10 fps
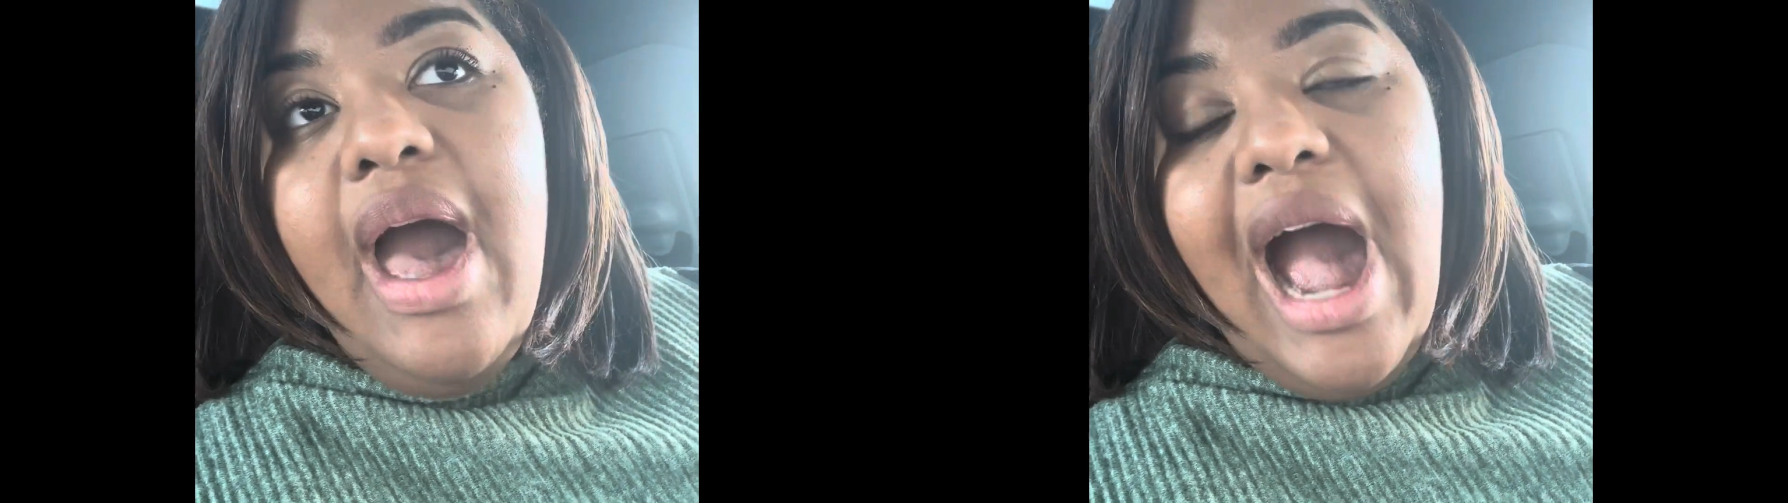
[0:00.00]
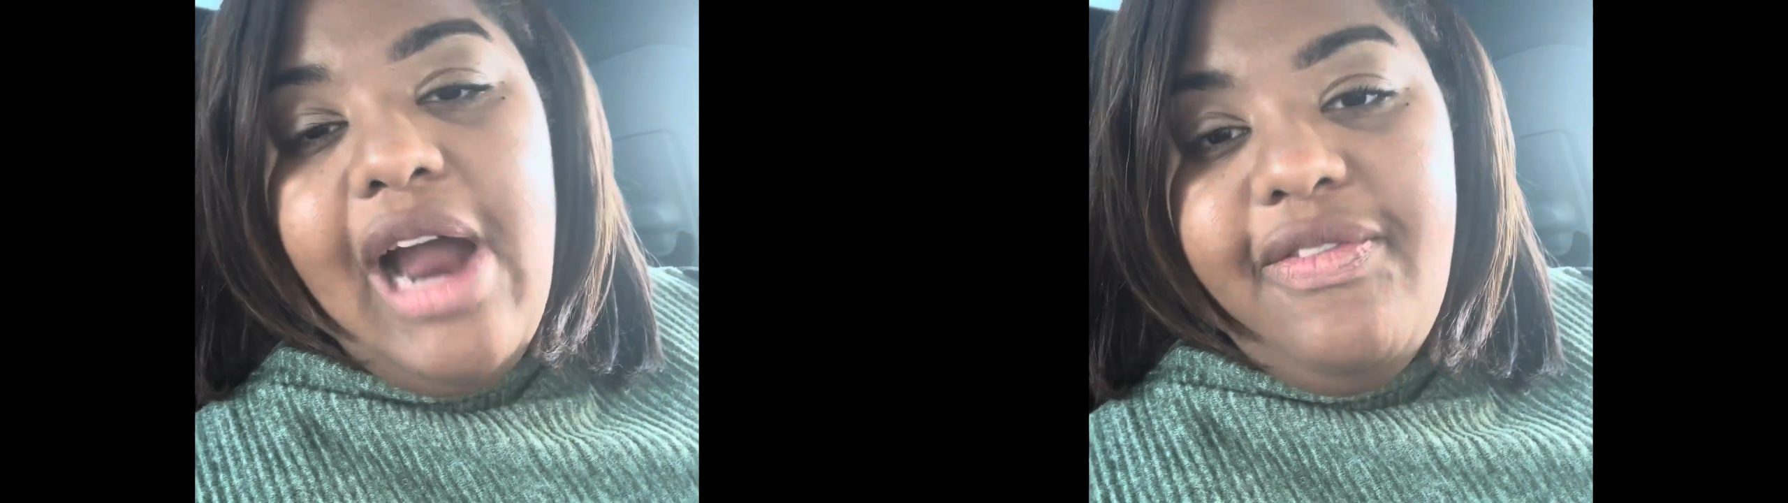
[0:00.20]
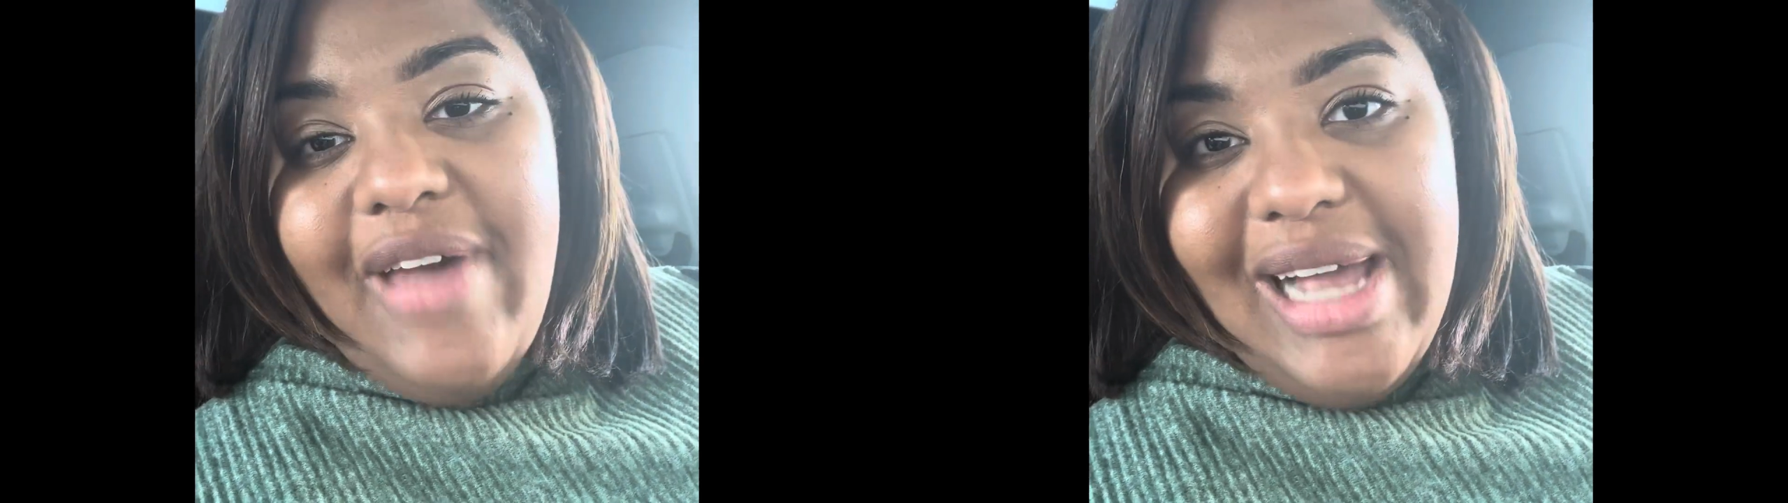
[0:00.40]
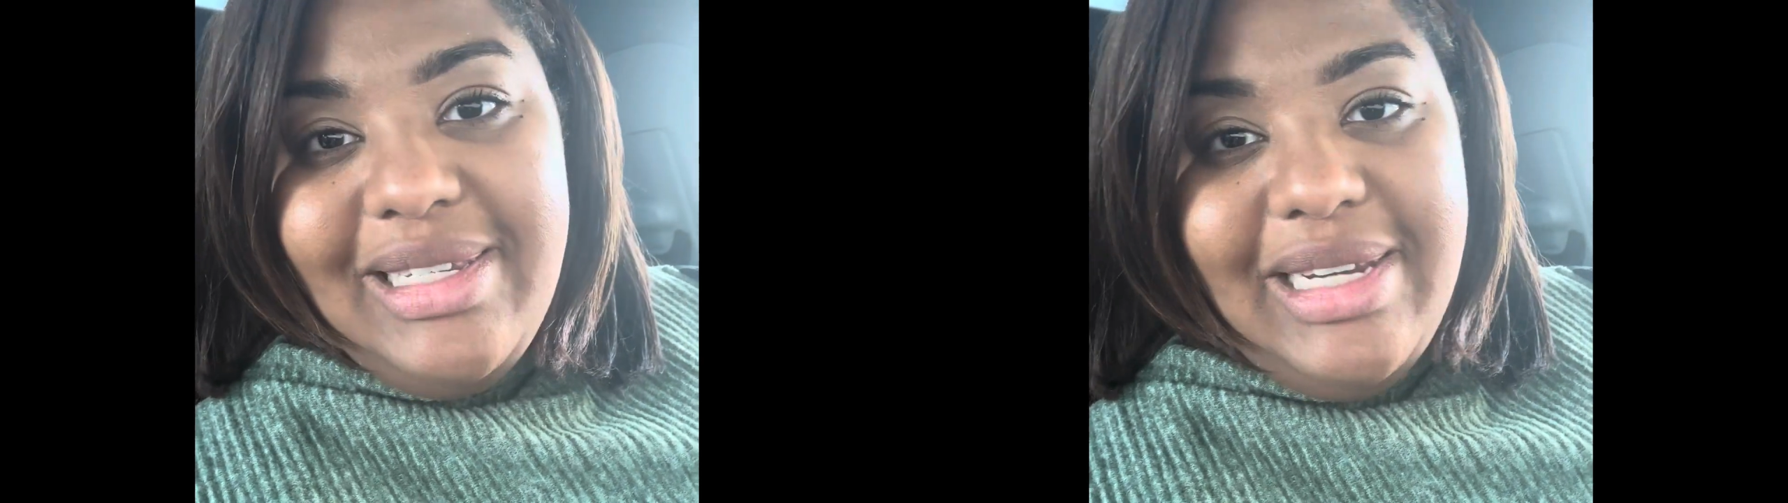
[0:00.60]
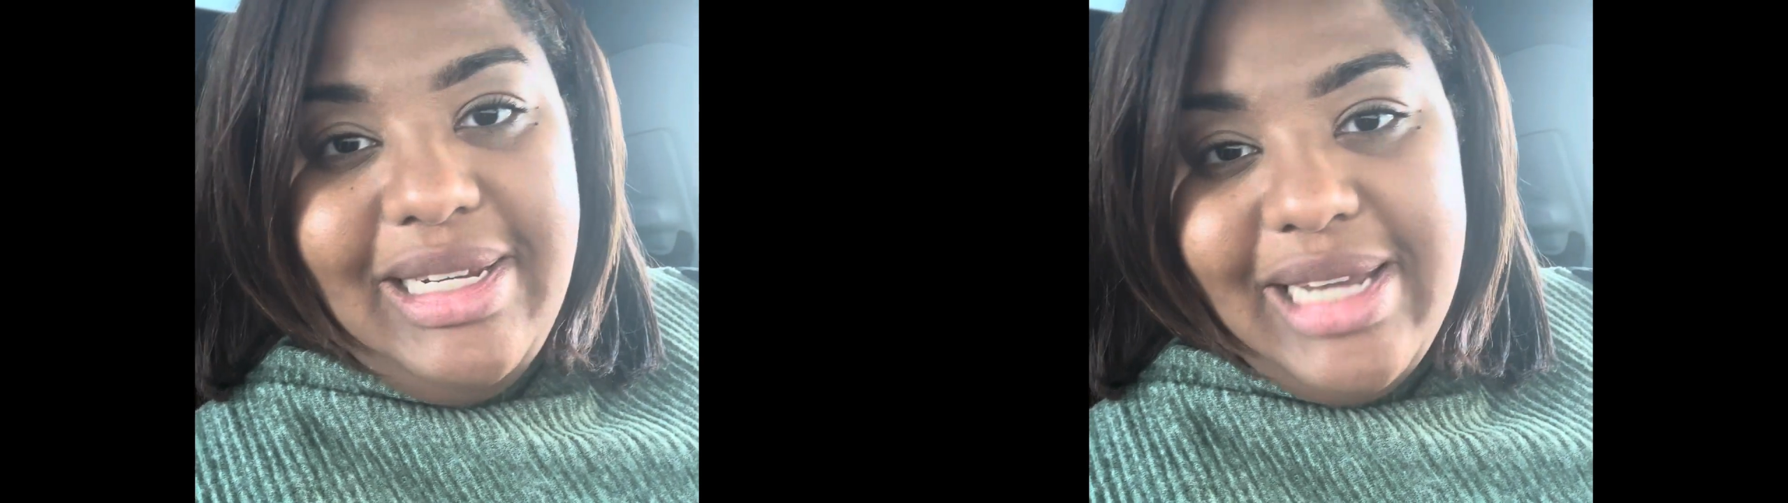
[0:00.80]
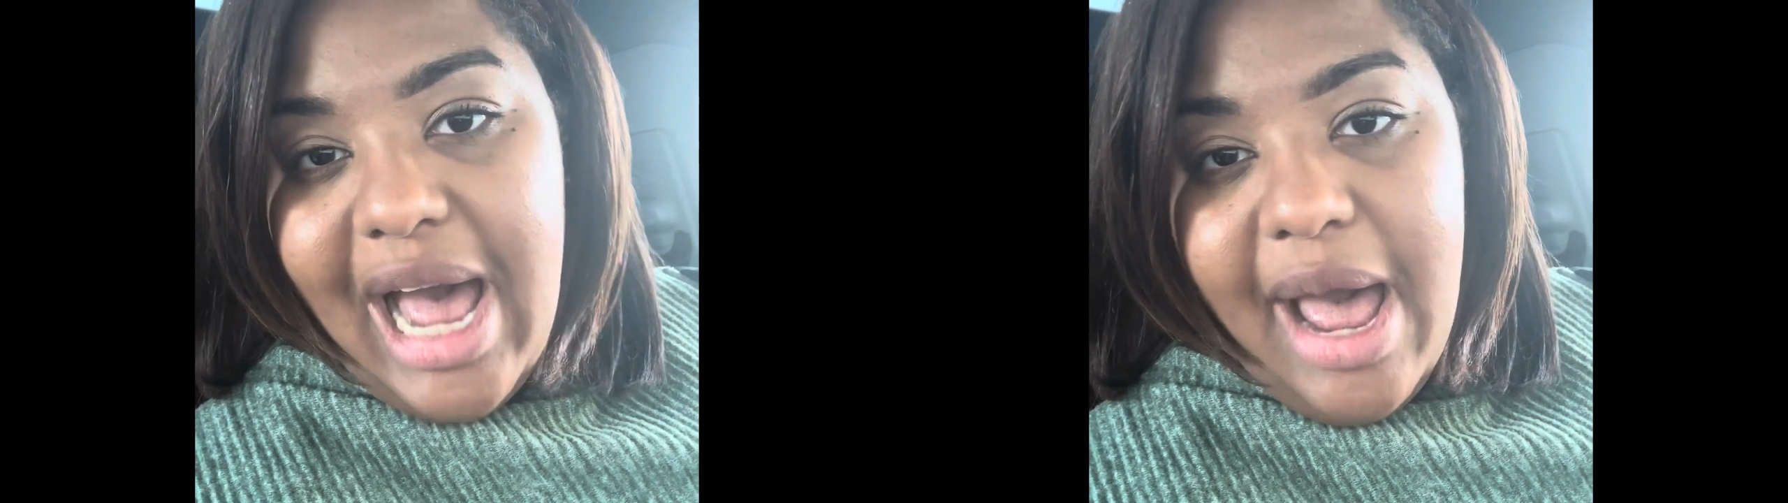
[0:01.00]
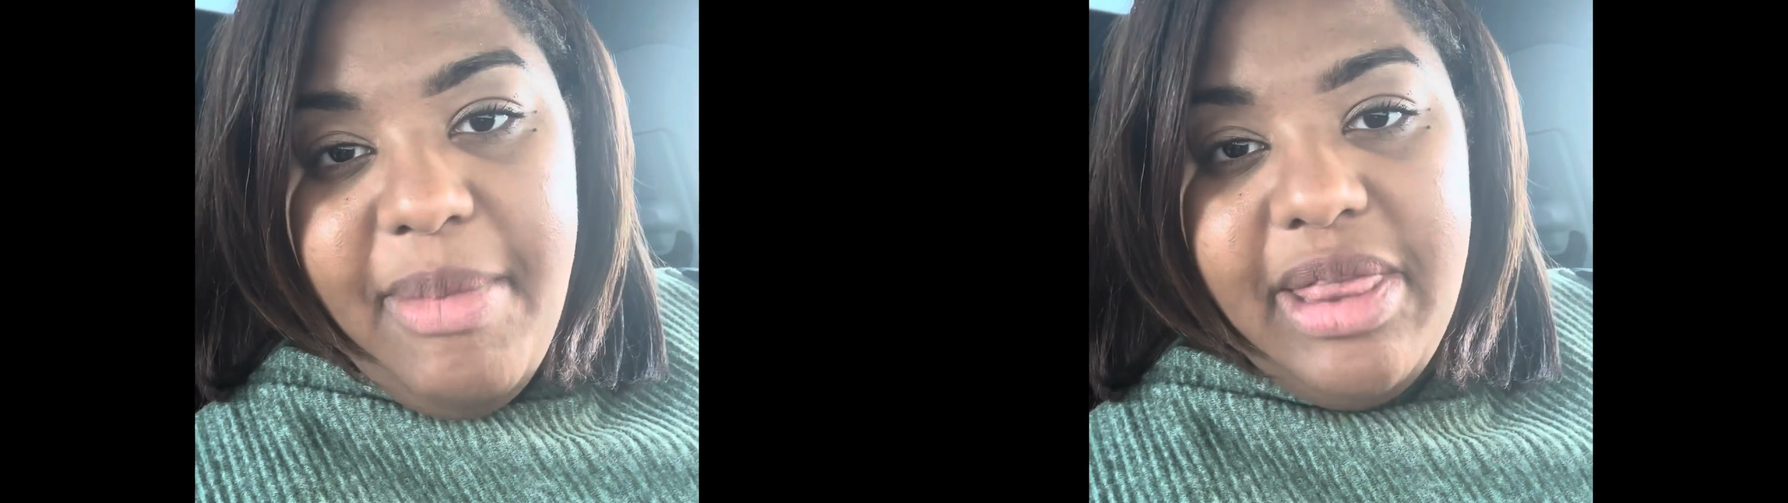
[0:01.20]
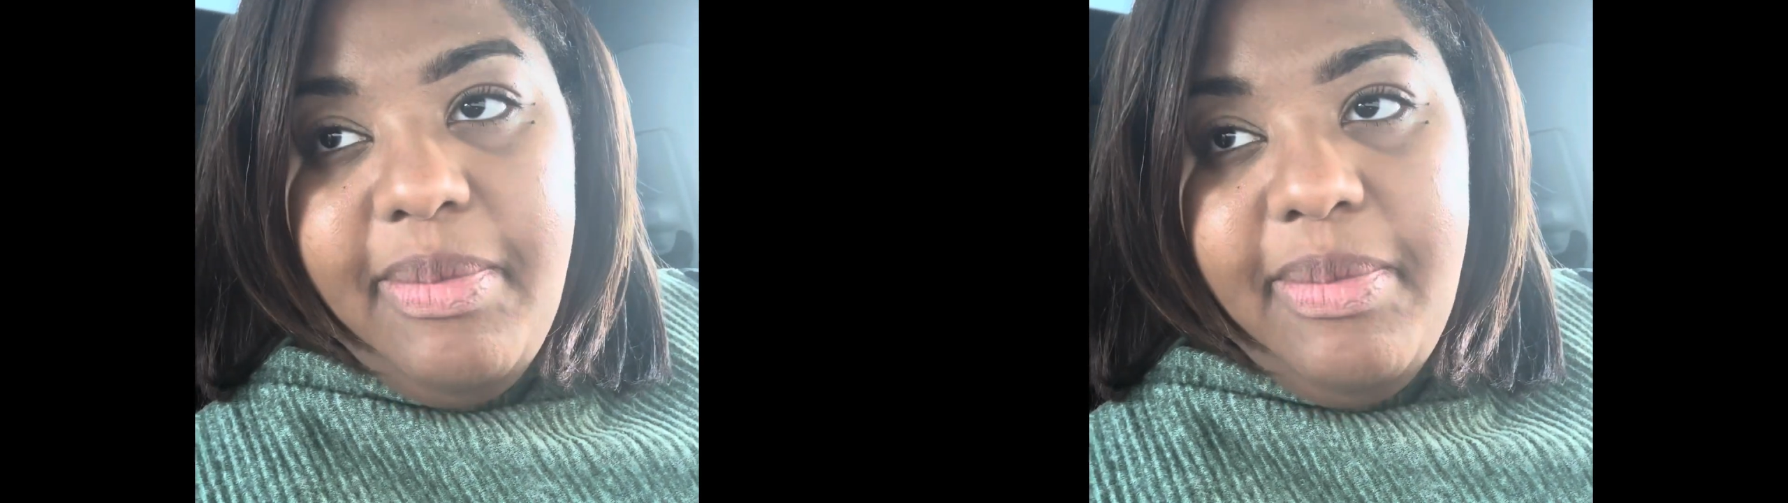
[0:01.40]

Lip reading: our fasting time at